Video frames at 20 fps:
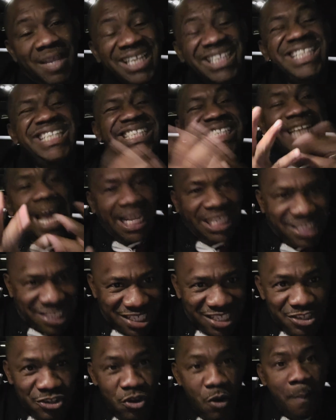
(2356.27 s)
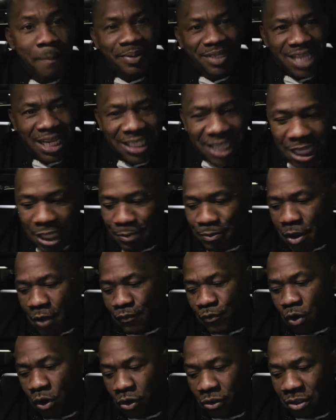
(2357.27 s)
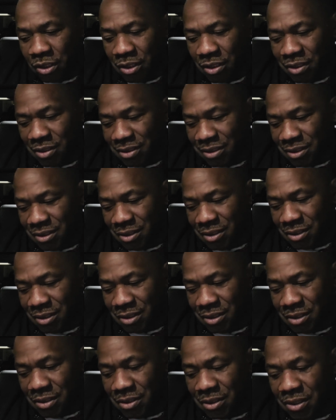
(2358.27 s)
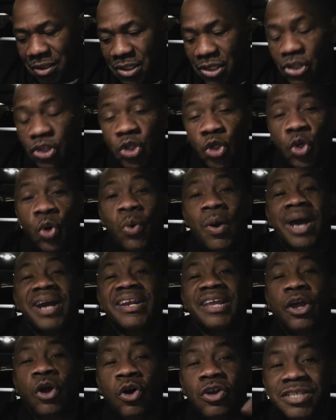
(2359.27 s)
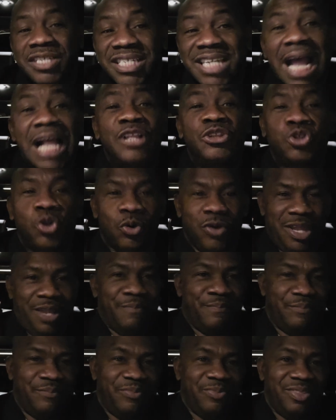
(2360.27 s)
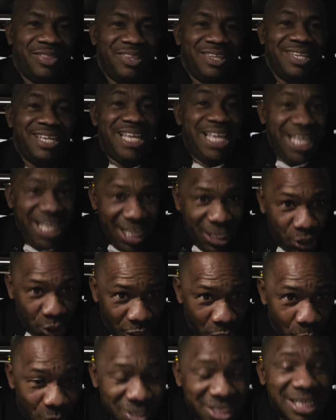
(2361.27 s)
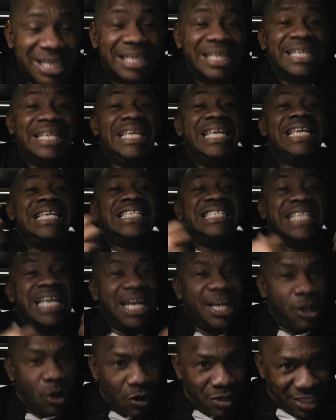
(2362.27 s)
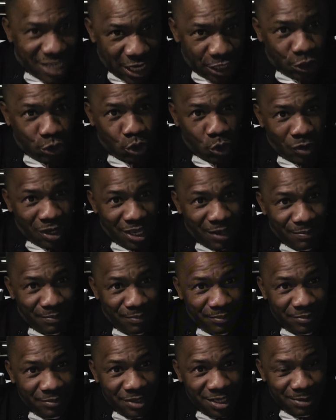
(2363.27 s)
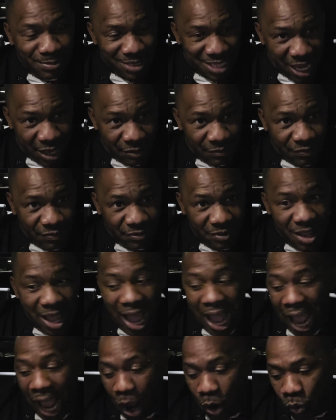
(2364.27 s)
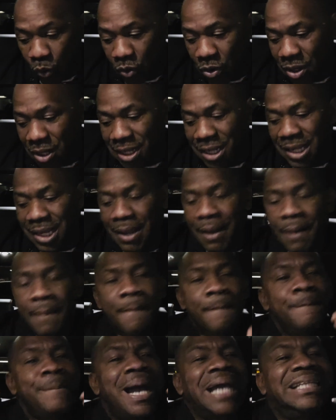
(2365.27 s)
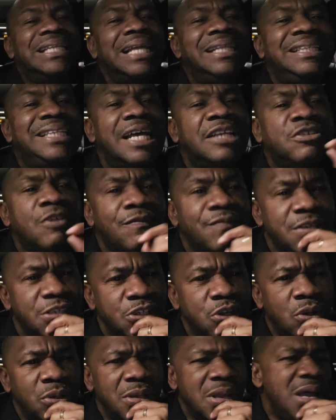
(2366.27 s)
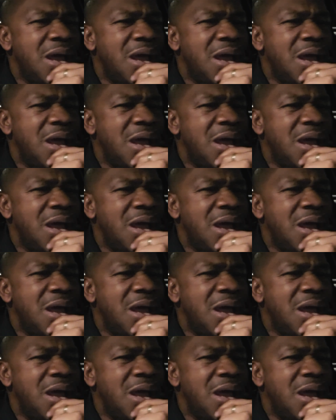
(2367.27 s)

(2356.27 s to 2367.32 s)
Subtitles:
Yet, you've been an enemy of God. You were reconciled to Him. In other words, He still reconciled you to Himself. How? By the death of His Son.